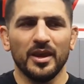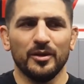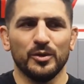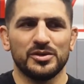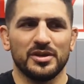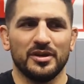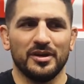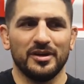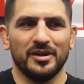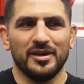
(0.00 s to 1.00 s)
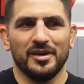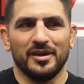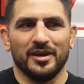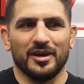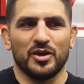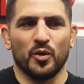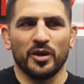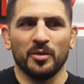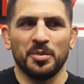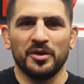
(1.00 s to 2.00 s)
it was
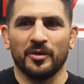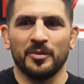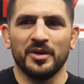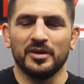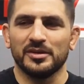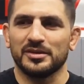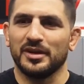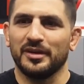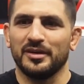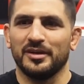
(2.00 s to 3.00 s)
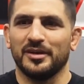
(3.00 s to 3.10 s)
growing up in Armenia, it's like